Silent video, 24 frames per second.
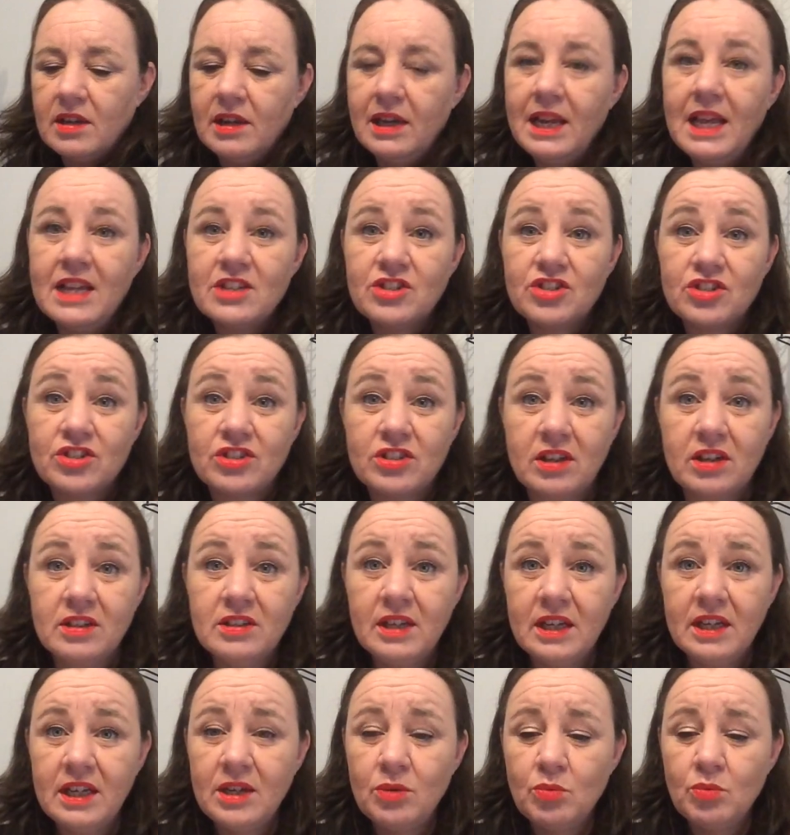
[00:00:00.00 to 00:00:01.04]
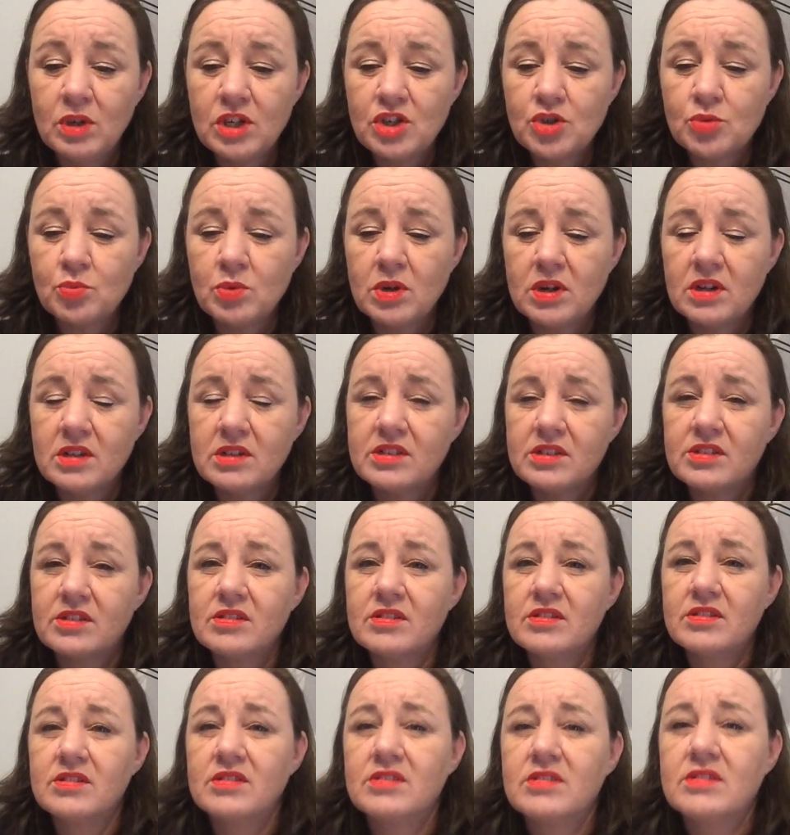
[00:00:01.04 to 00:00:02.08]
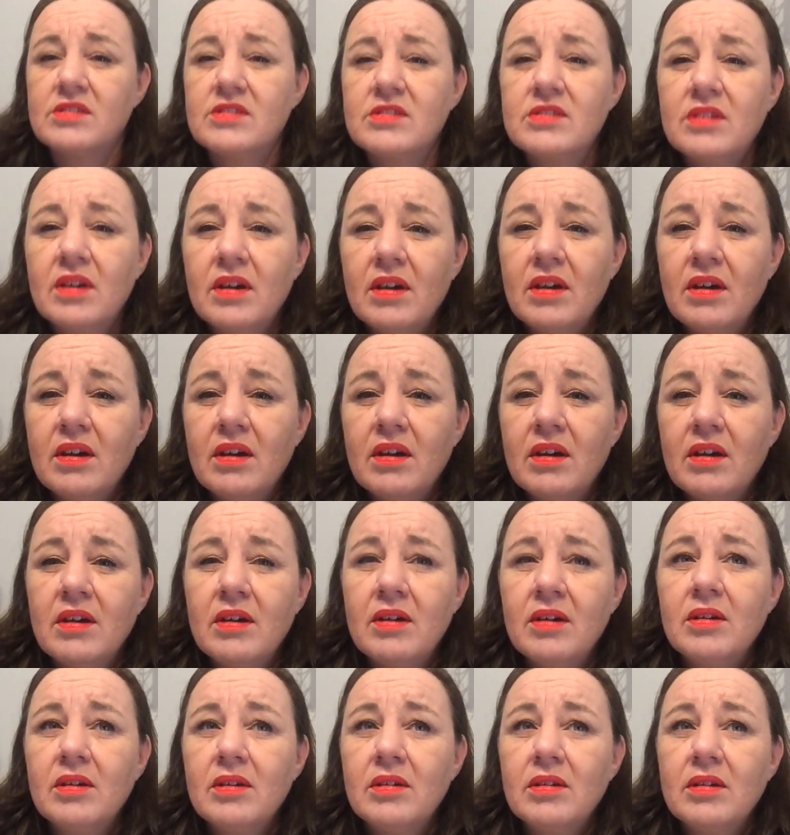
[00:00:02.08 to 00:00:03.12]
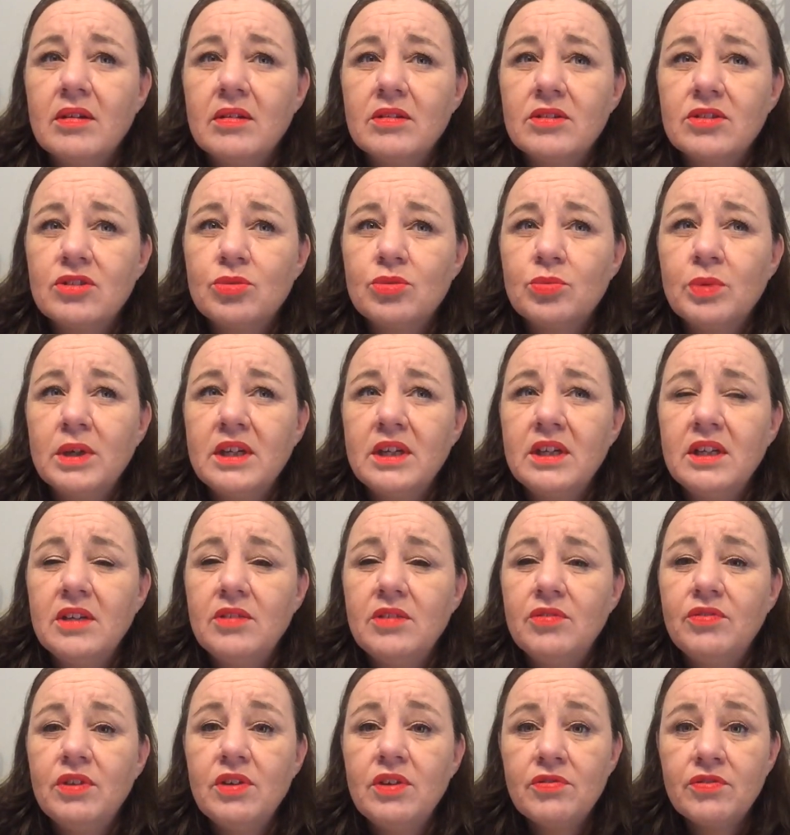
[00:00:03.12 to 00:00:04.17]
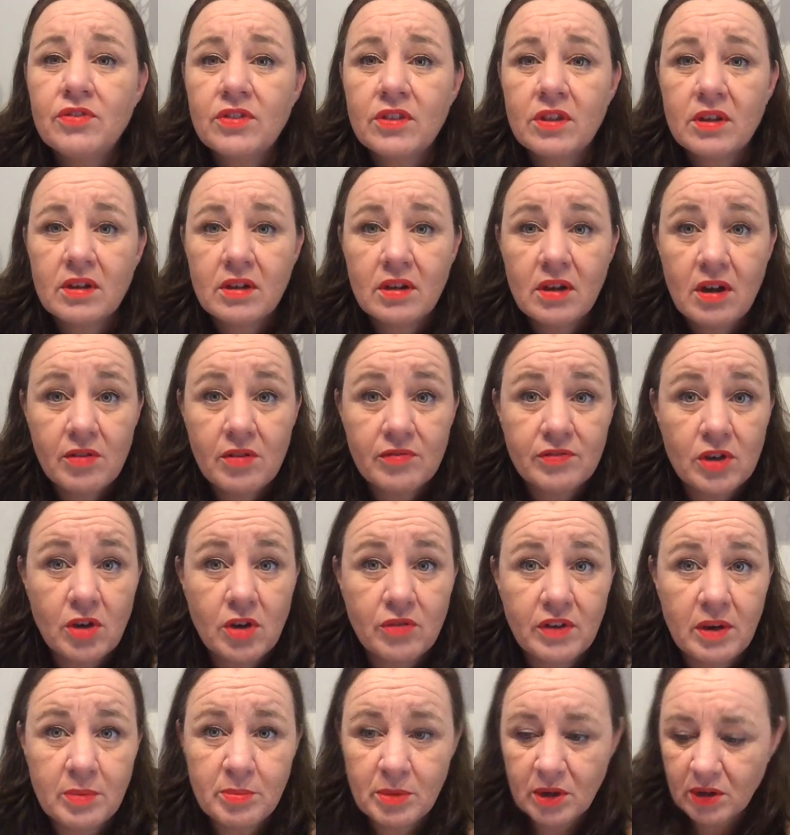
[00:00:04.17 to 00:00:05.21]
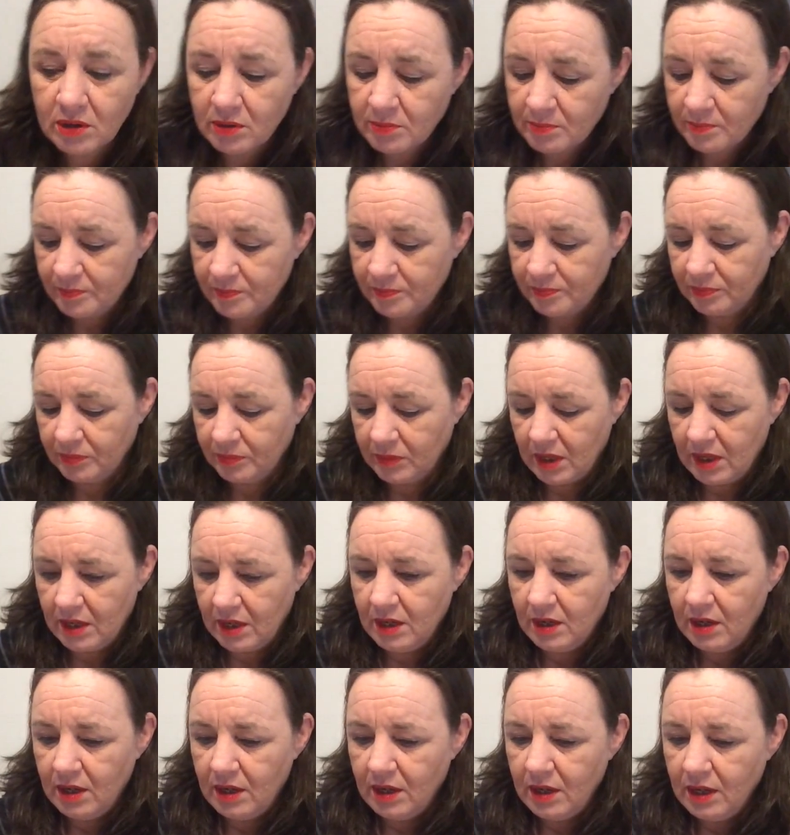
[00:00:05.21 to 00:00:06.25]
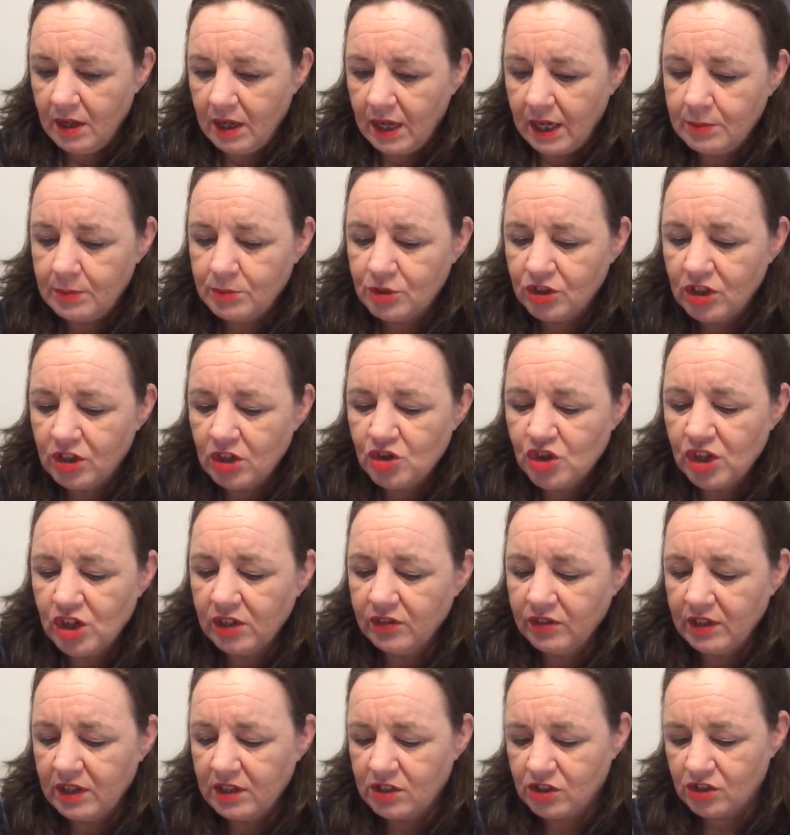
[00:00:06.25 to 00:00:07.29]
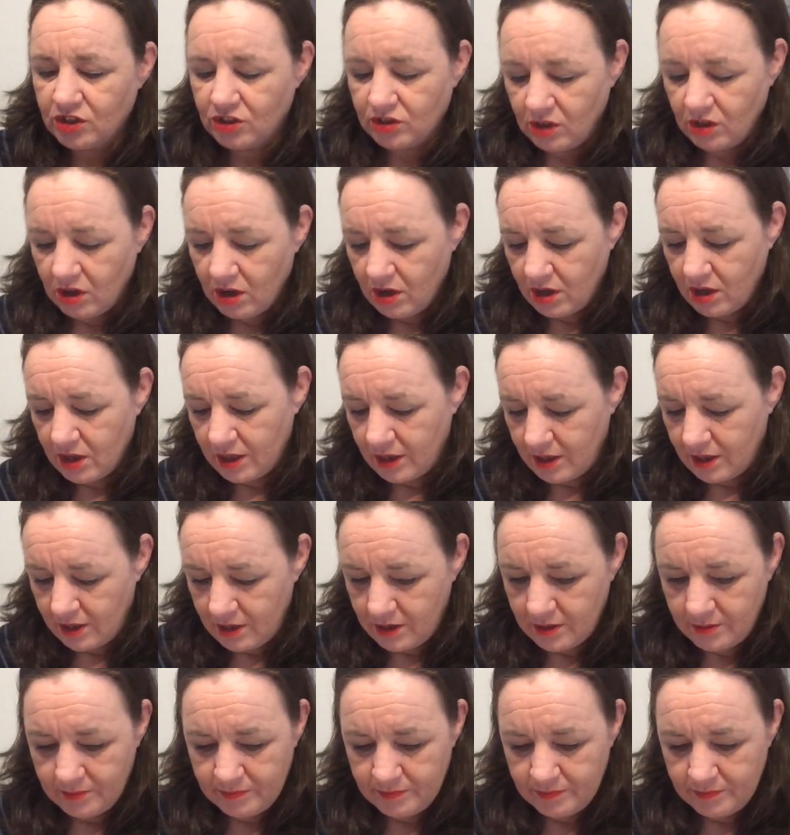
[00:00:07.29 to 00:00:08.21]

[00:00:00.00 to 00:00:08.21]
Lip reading: last Sunday, which was the 25th of November. I'm stitching this on